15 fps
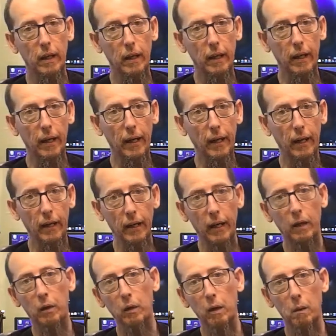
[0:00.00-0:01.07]
and
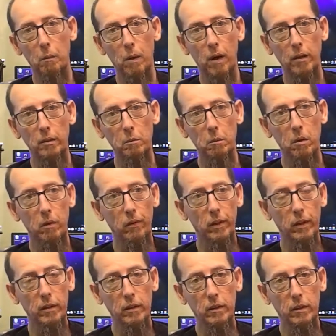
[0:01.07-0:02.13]
I grew up watching
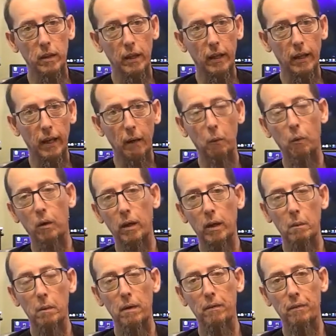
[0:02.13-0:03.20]
movies, and I wanted
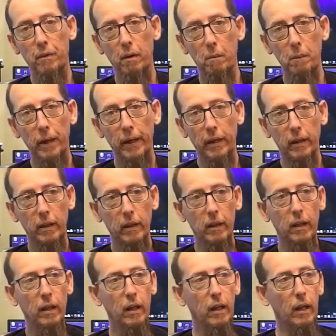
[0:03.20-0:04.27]
to be a
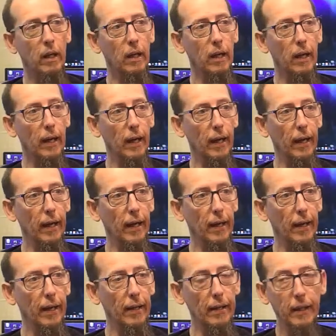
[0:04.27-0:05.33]
filmmaker,
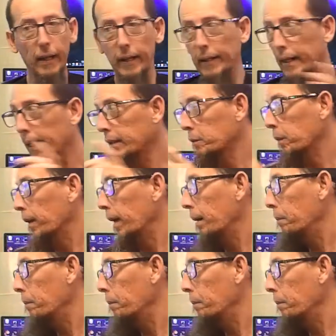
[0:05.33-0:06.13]
and that's why I